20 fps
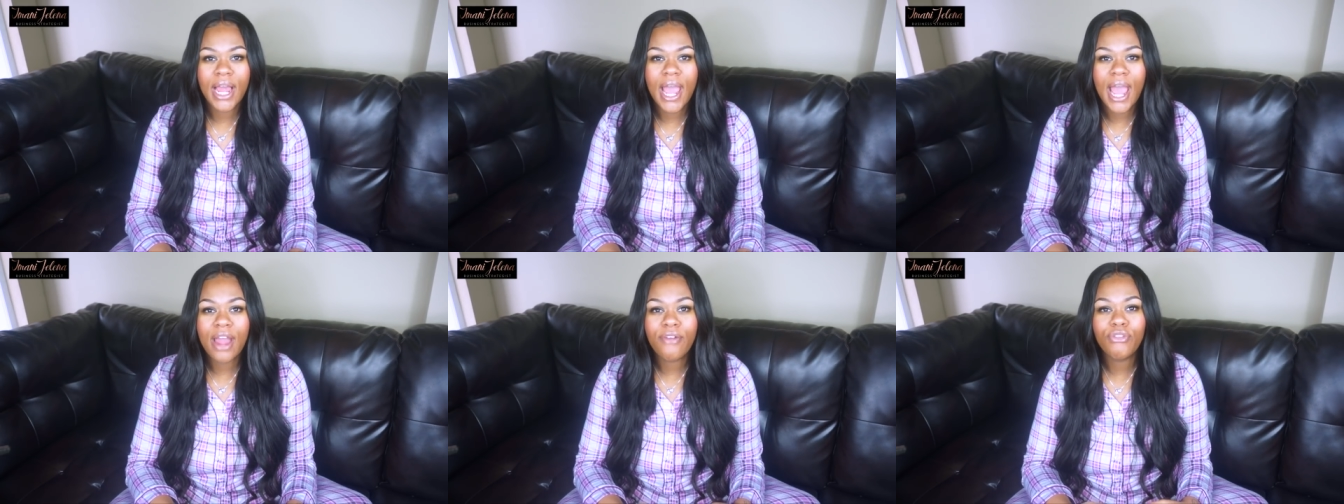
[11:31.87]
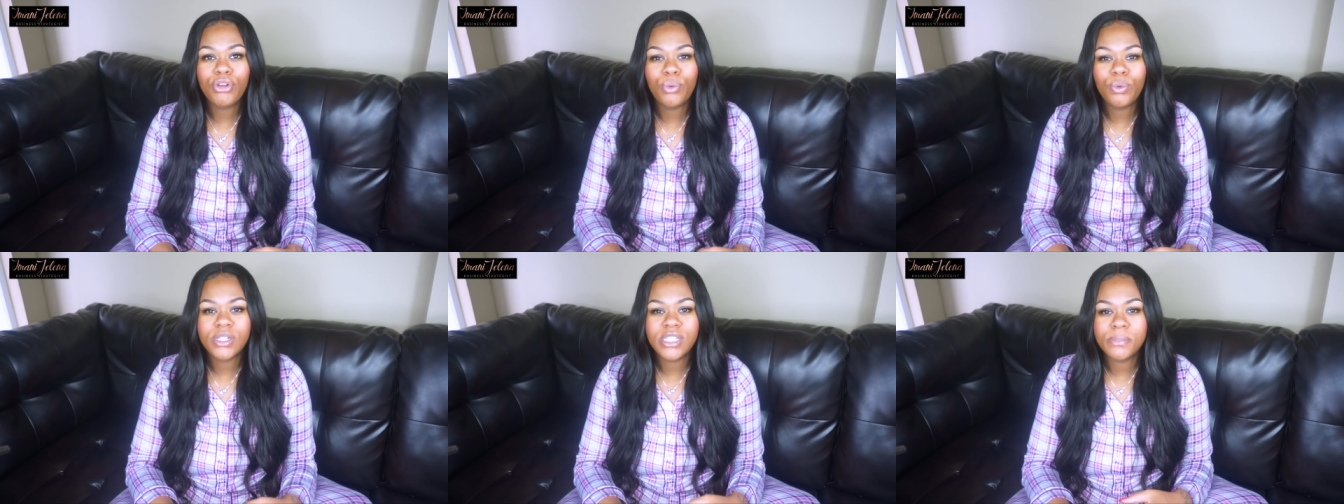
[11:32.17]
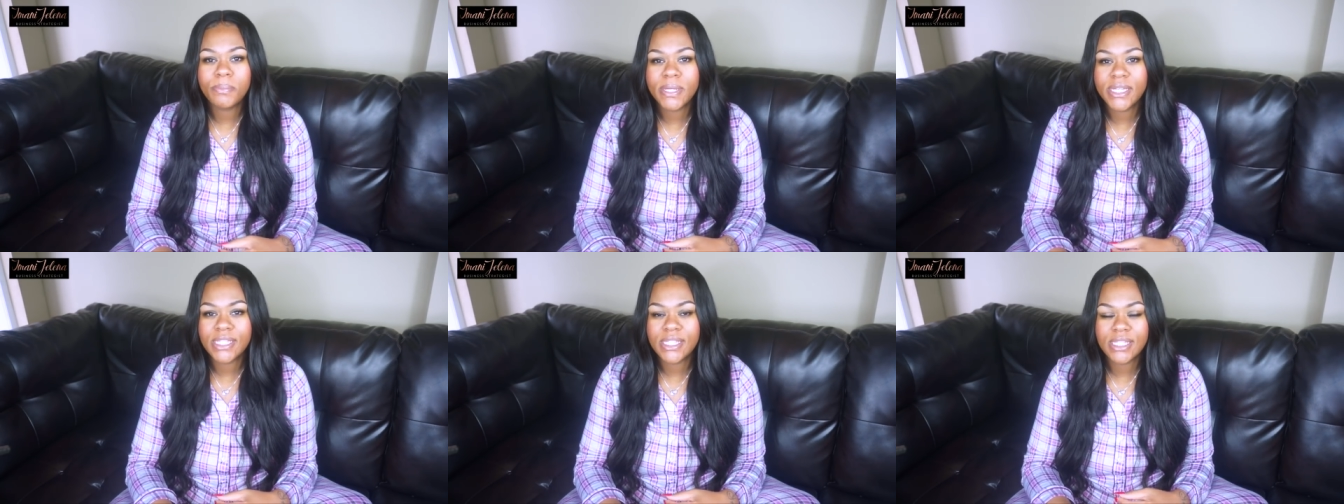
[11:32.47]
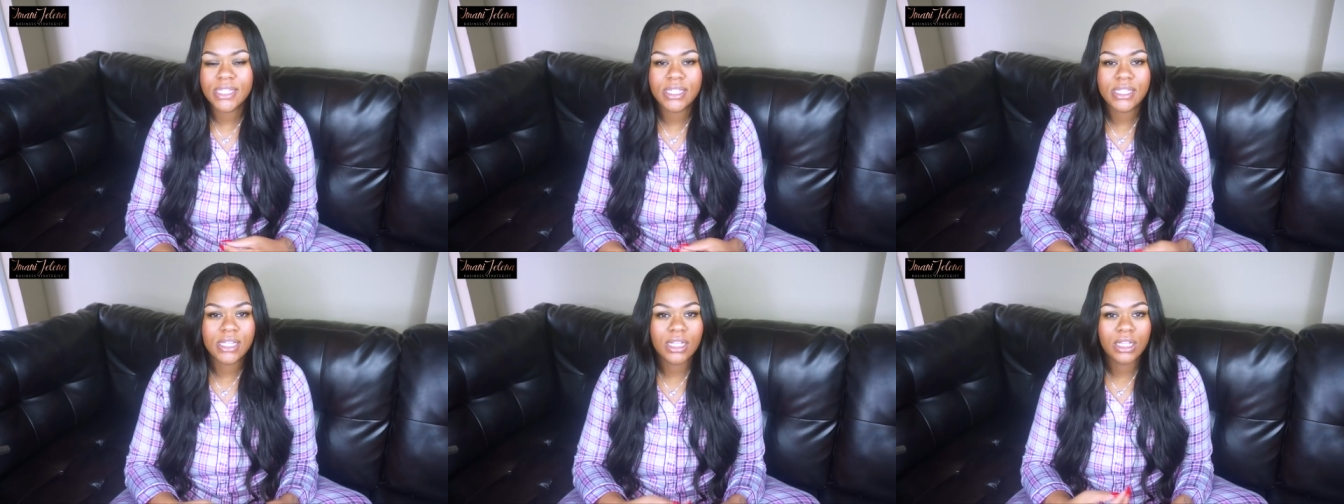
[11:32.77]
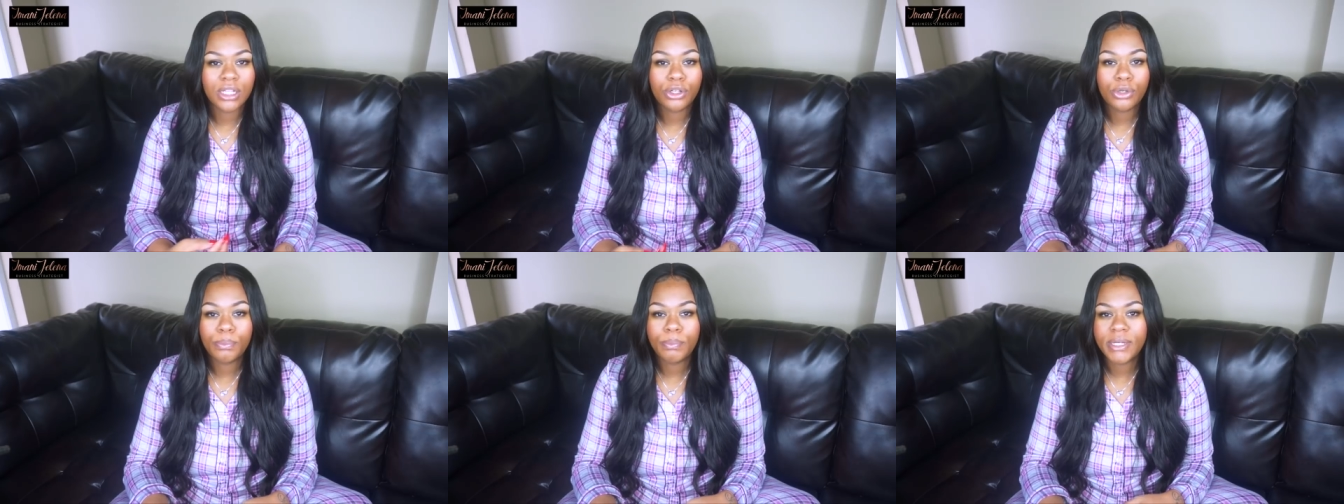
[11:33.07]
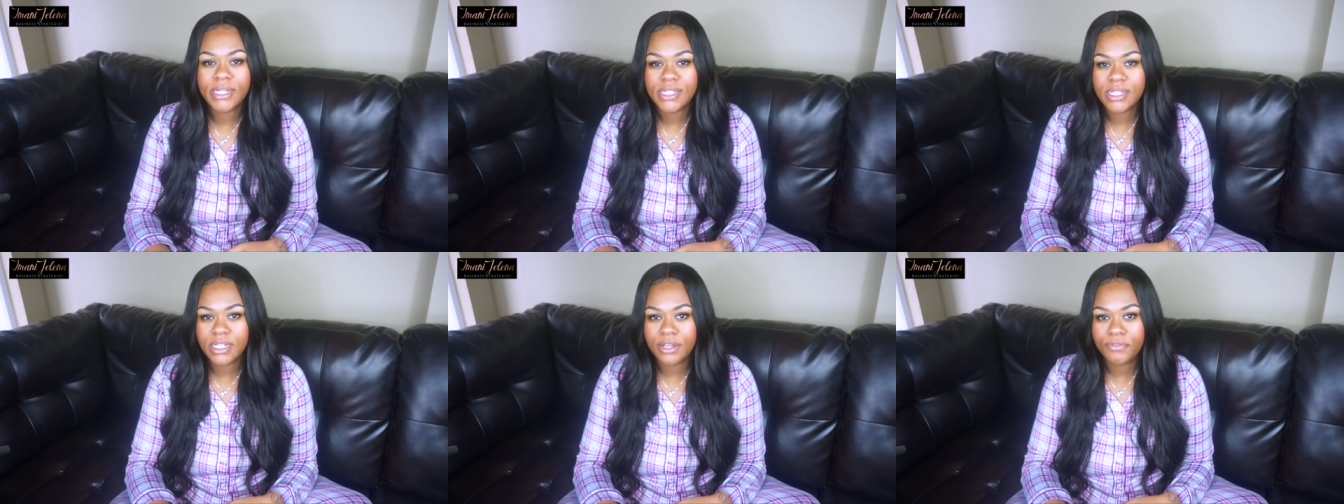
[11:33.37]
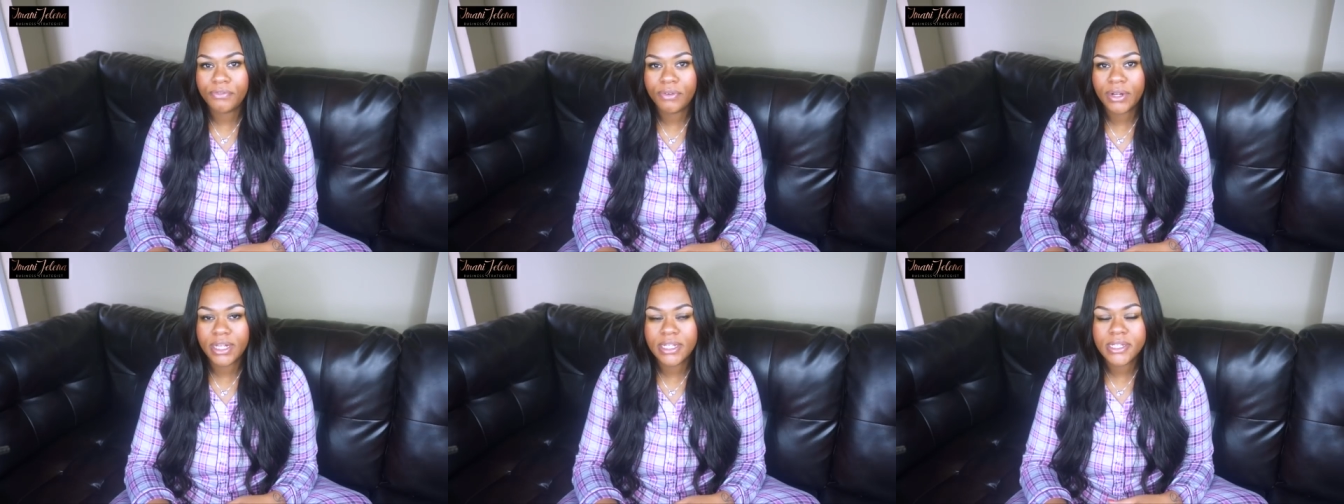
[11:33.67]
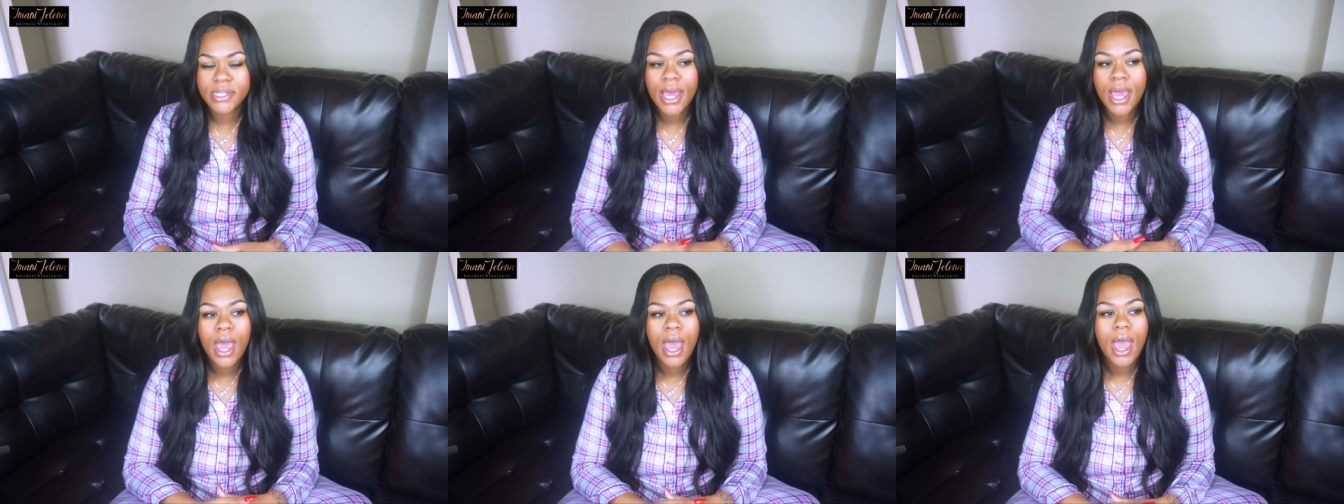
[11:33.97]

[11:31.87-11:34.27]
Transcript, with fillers: everyone's business is a little bit different.